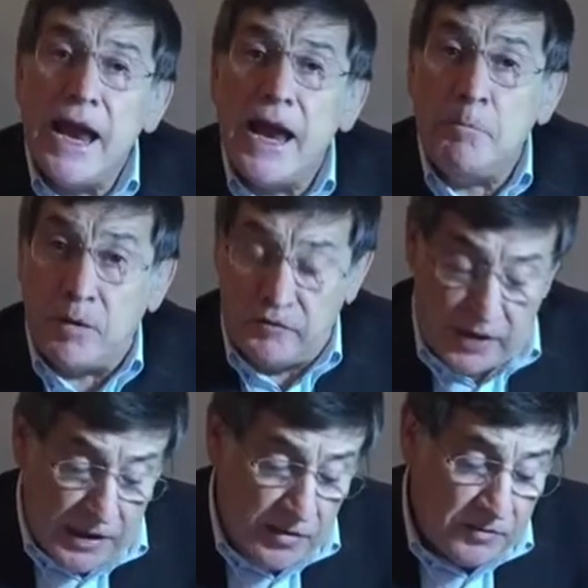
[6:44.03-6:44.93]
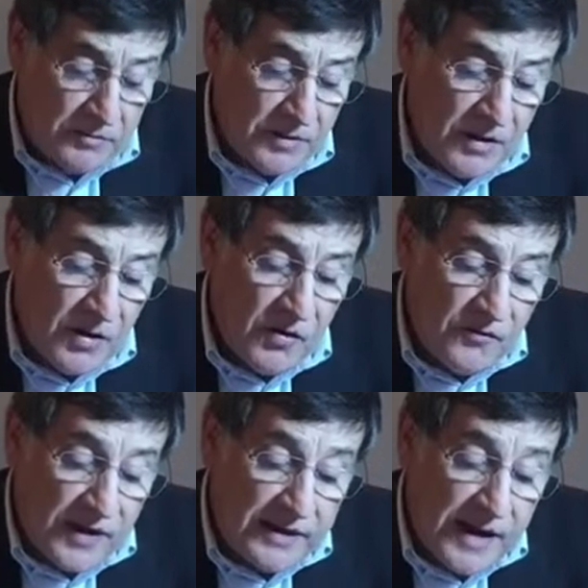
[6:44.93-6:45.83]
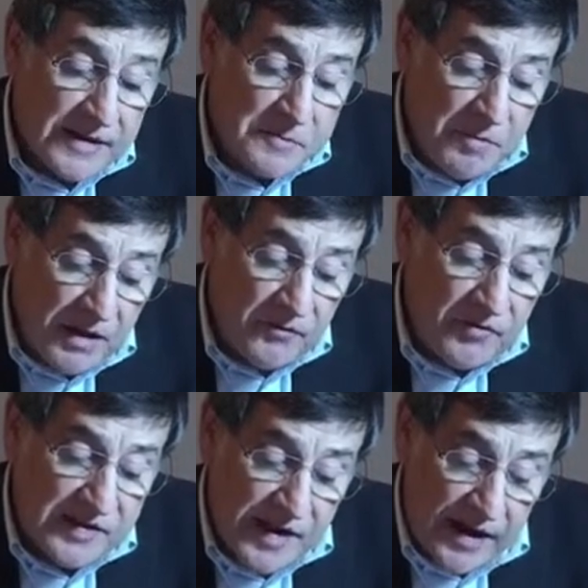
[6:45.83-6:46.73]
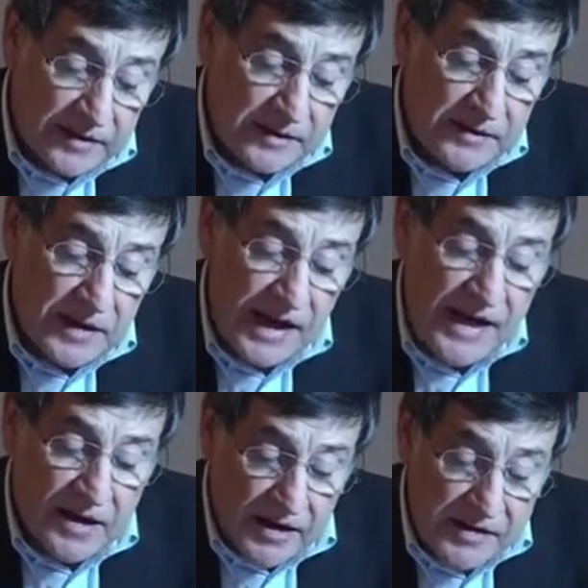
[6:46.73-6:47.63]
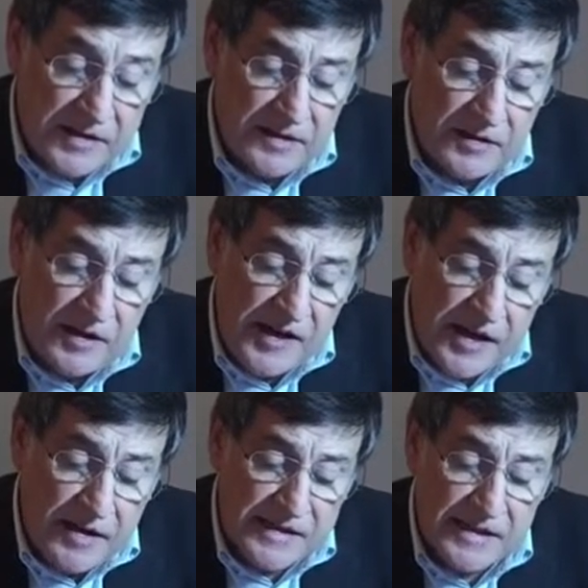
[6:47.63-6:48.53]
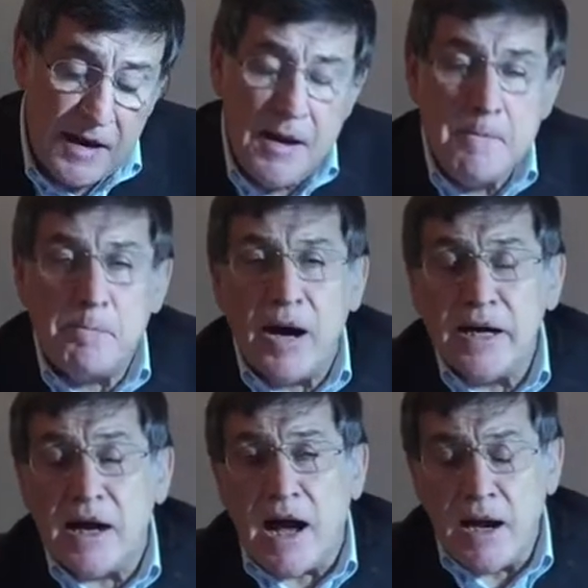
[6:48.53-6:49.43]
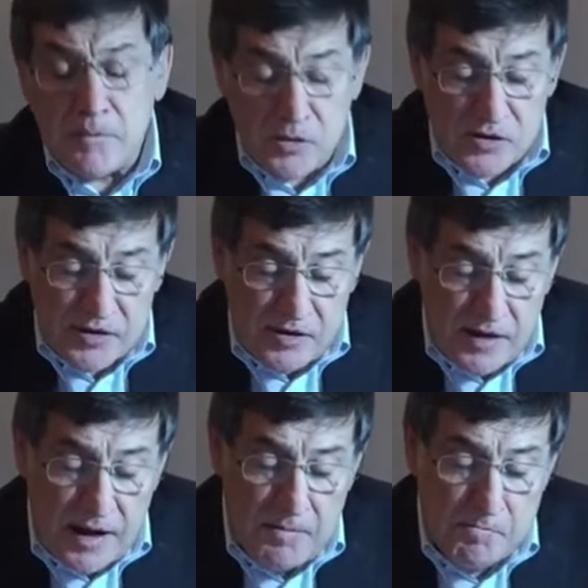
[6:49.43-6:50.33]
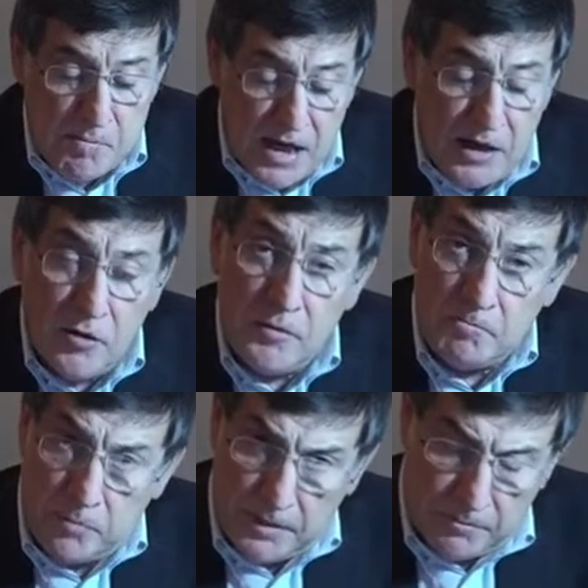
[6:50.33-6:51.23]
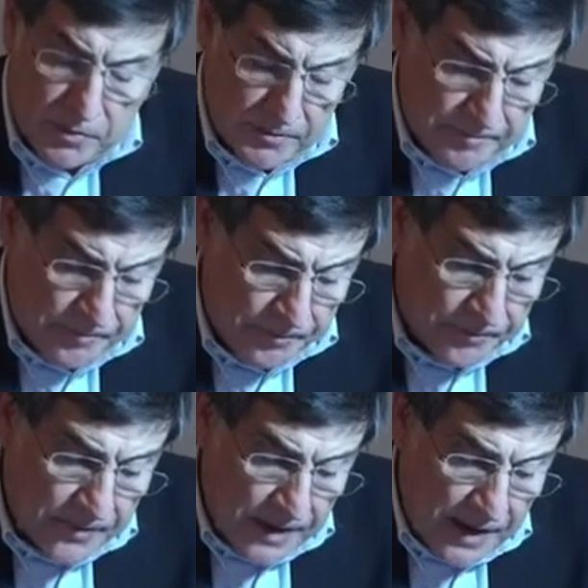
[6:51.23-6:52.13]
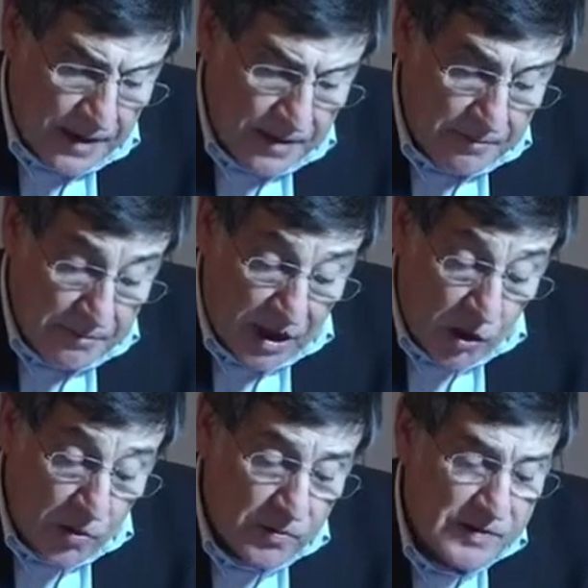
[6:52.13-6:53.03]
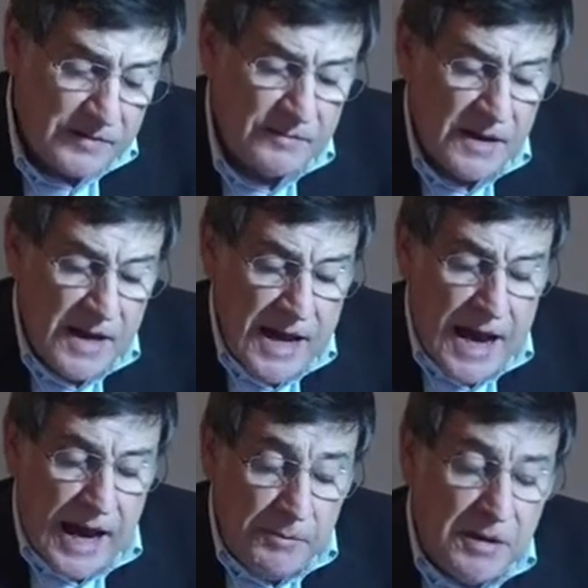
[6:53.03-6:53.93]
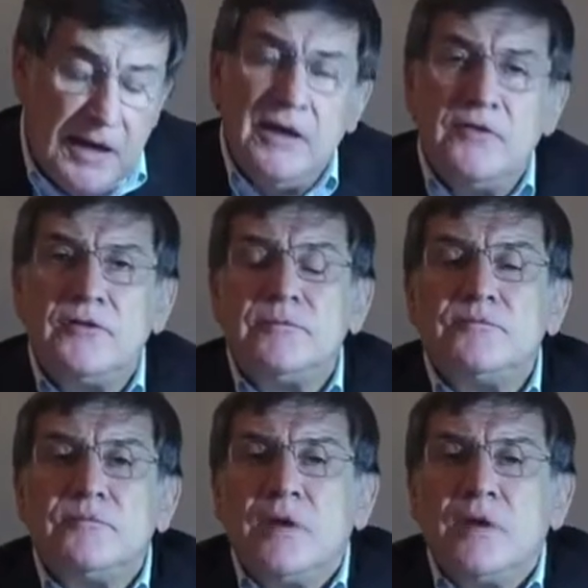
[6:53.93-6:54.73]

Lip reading: a pavilion that has been visited in recent years by almost 1 million people. Because I believe